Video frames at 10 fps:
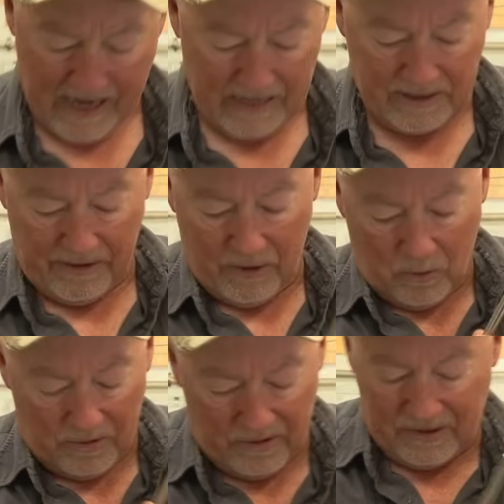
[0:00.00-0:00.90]
And so I
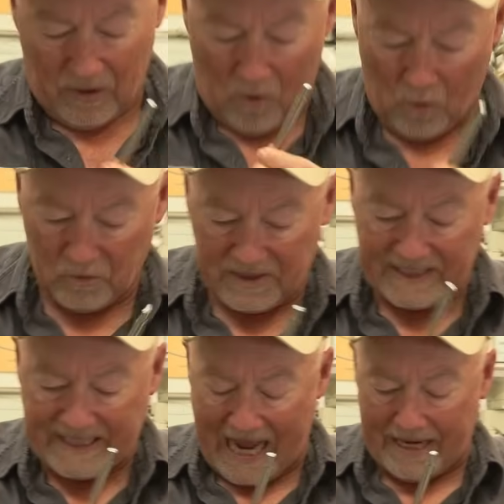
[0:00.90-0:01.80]
ordered the whole
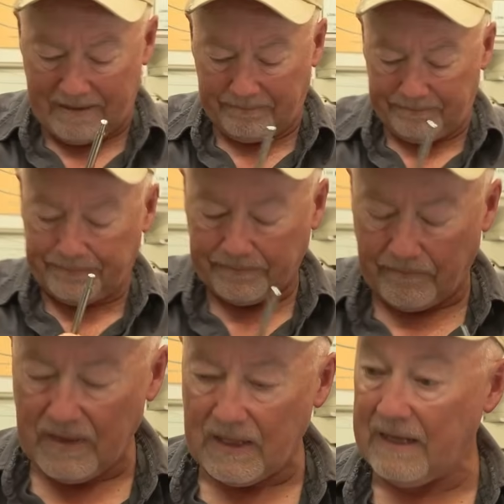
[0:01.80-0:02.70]
set,
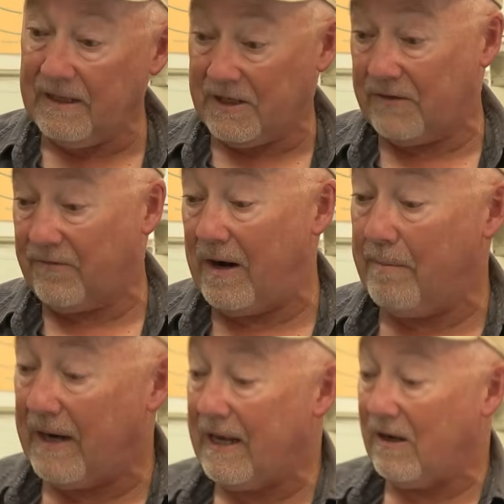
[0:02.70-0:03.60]
and this is for
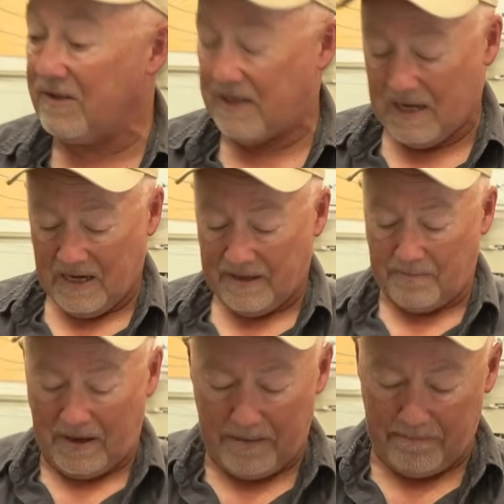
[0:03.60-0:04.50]
anybody else that
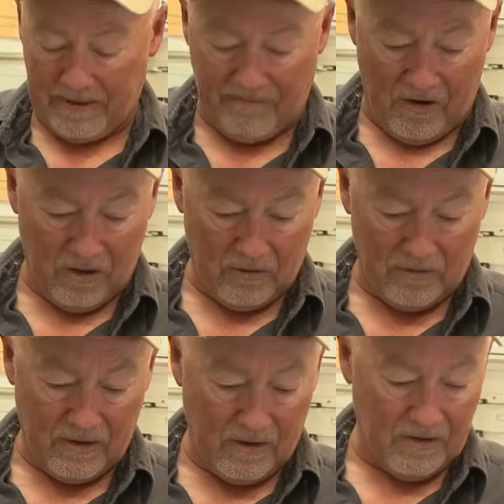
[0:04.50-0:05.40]
might be following
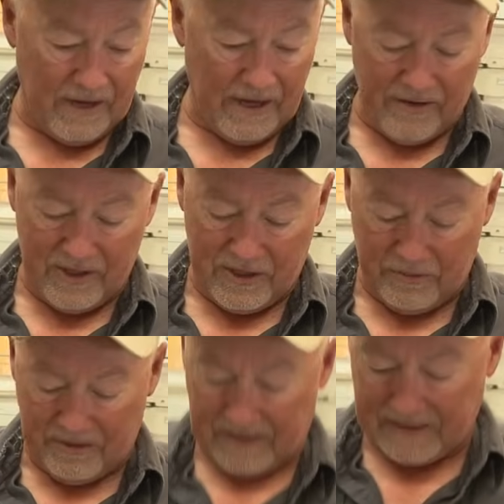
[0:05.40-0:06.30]
along here and
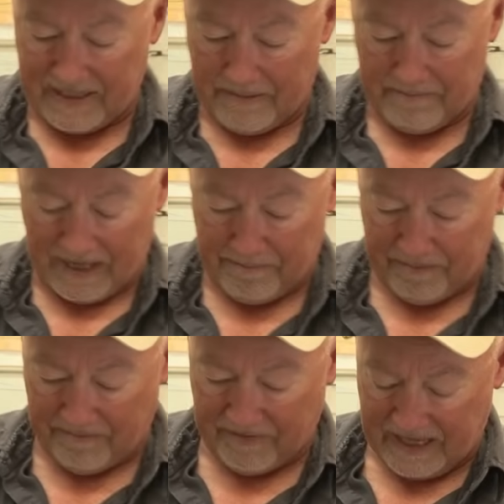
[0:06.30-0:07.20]
doing the same type
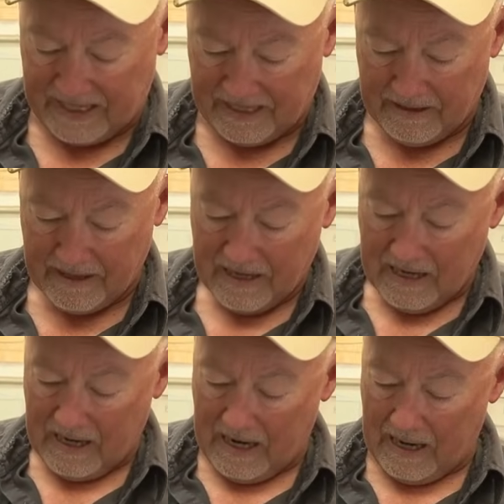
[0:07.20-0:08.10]
of thing.
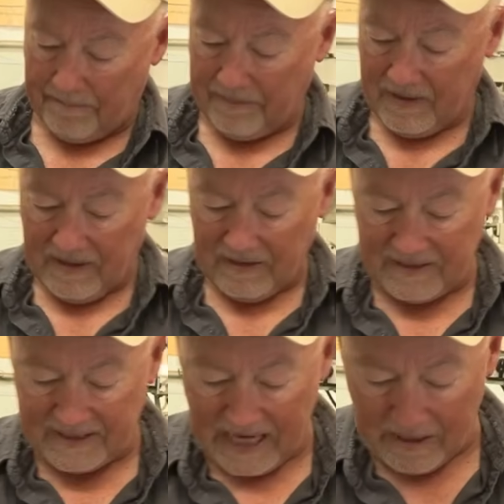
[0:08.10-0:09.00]
The
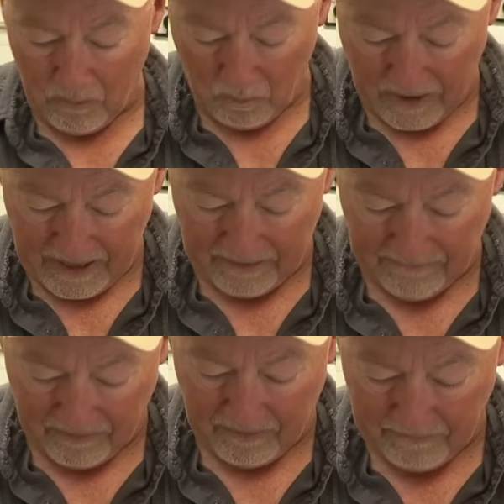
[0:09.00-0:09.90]
set ran
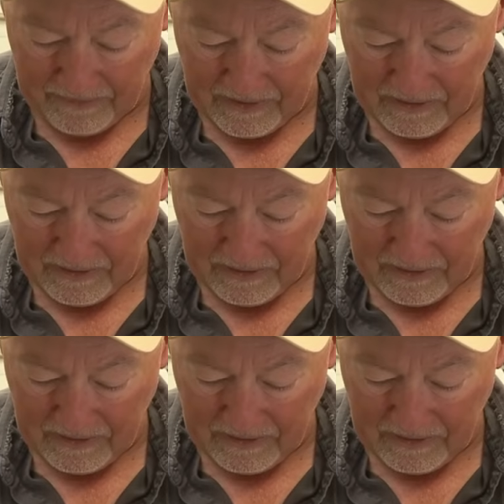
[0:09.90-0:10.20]
from